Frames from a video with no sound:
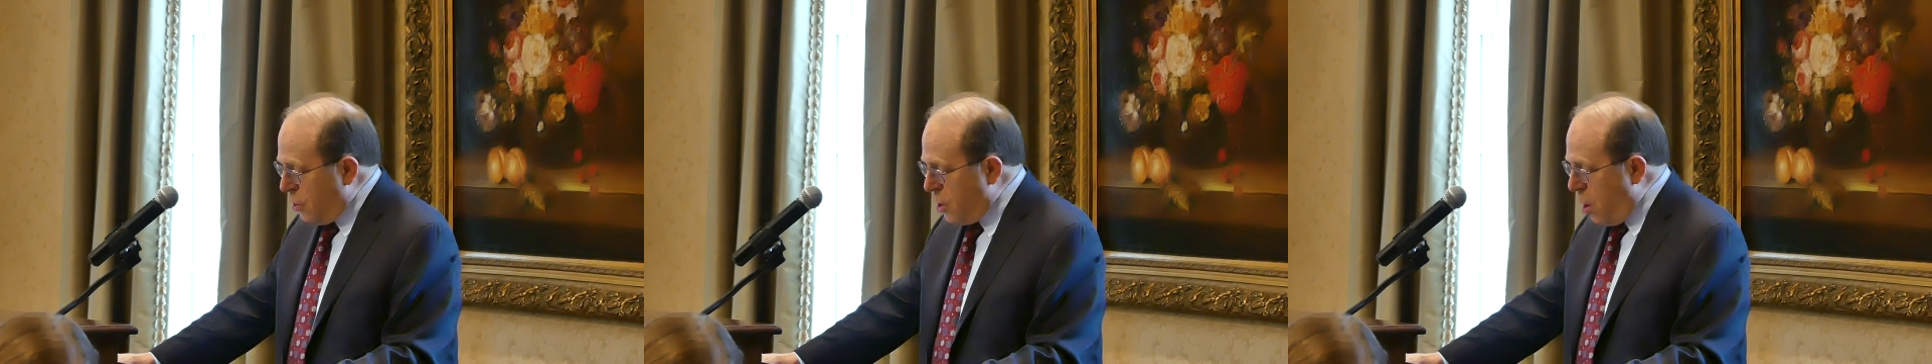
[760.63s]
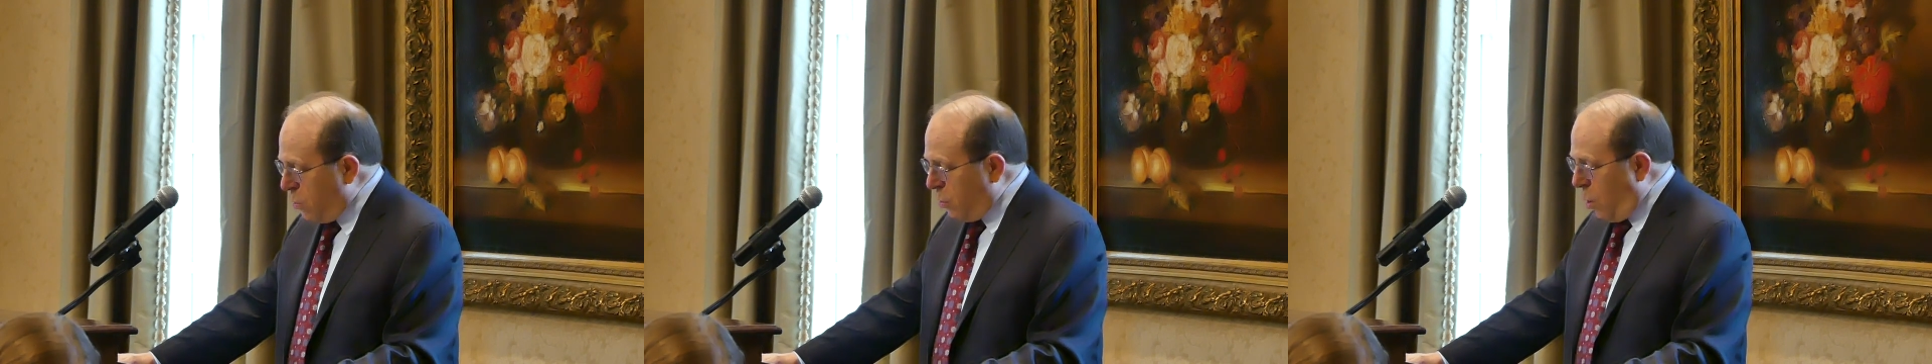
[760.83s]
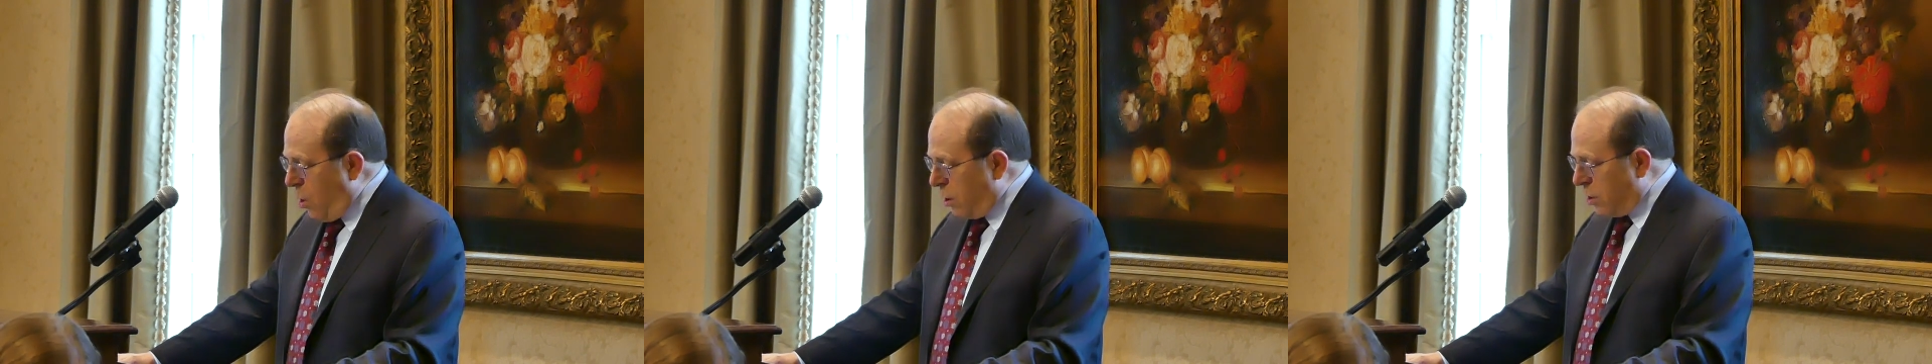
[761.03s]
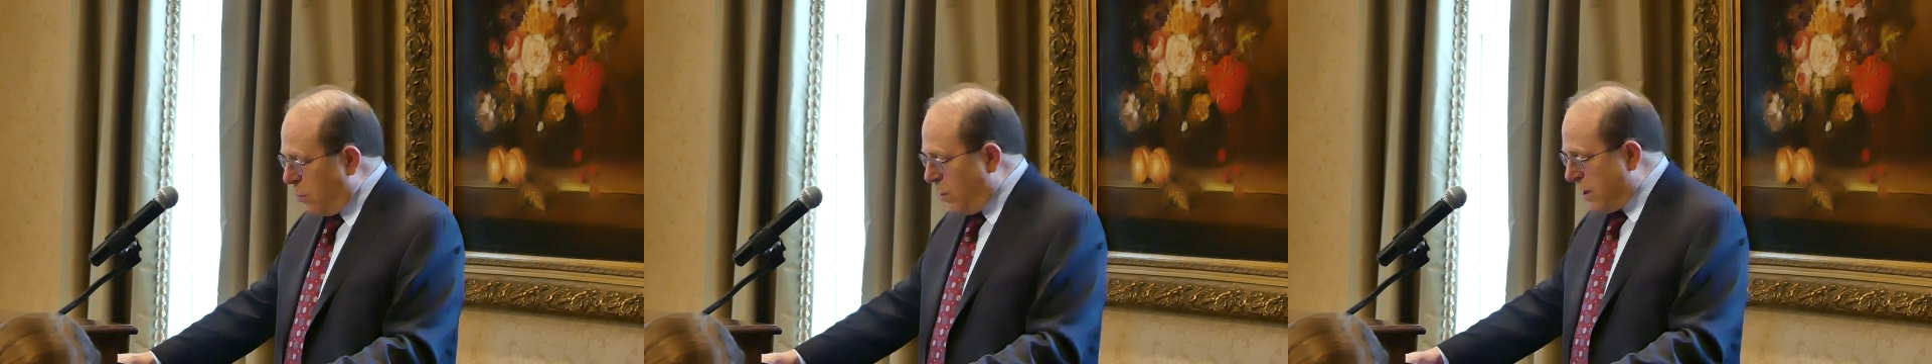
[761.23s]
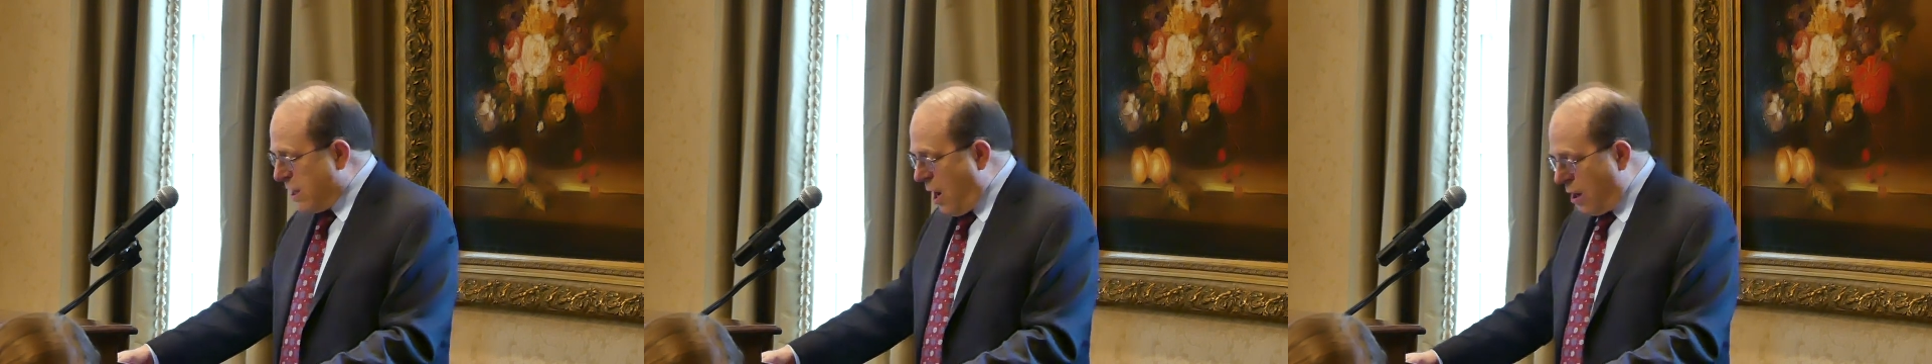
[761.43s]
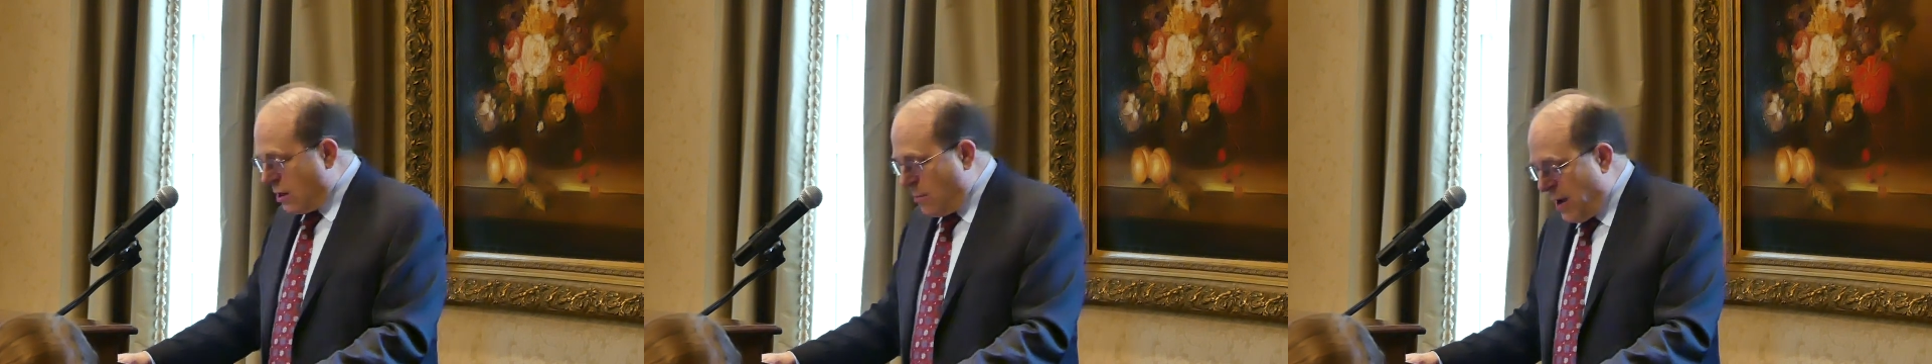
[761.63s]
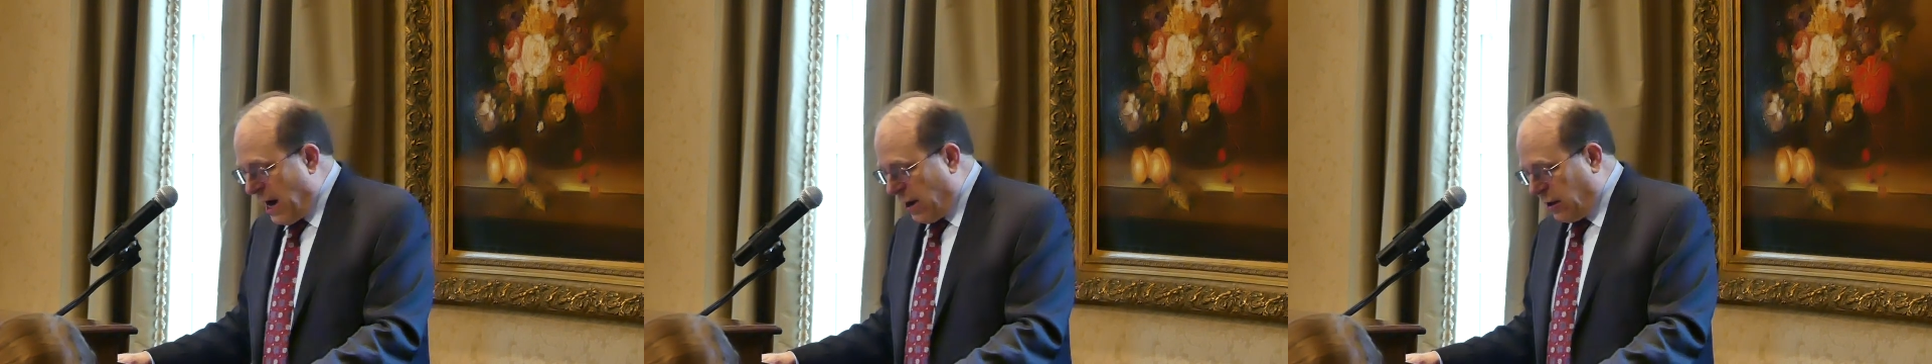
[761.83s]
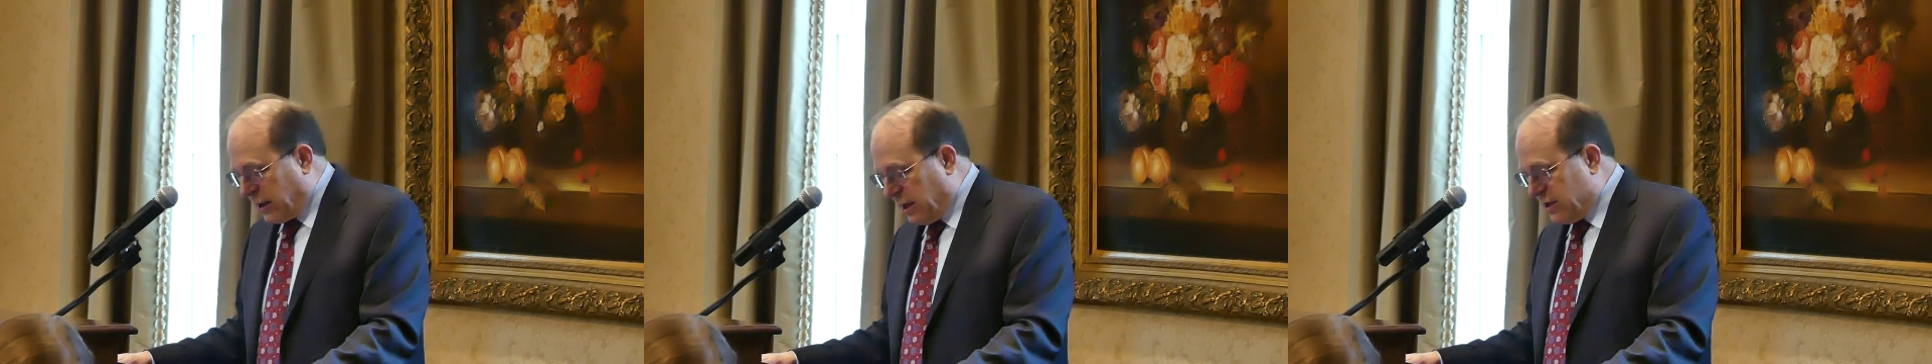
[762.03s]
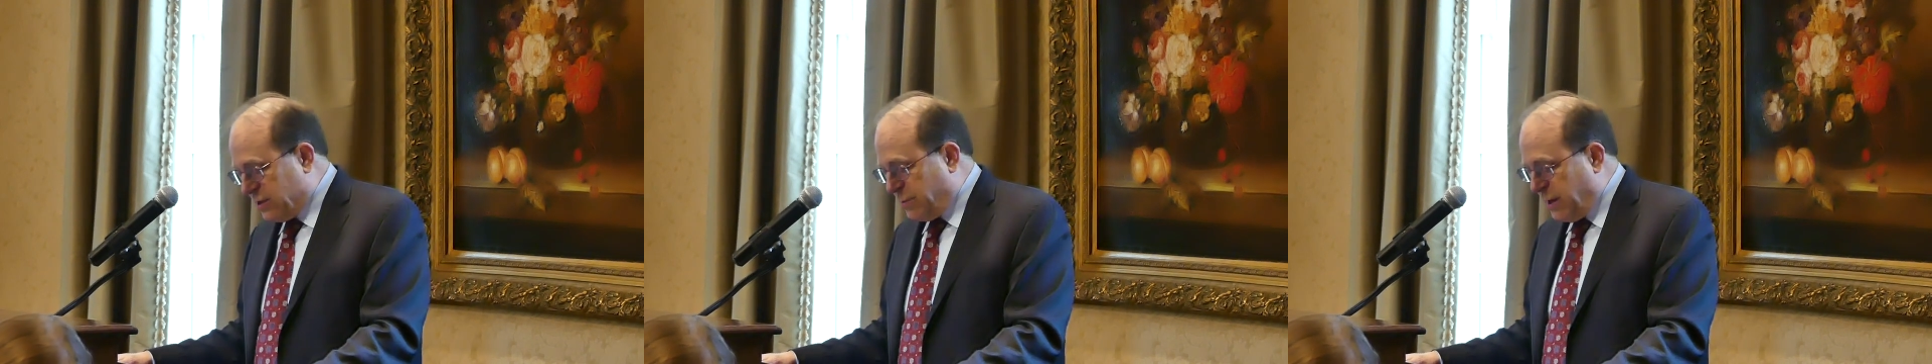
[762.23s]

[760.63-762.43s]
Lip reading: No longer would young Americans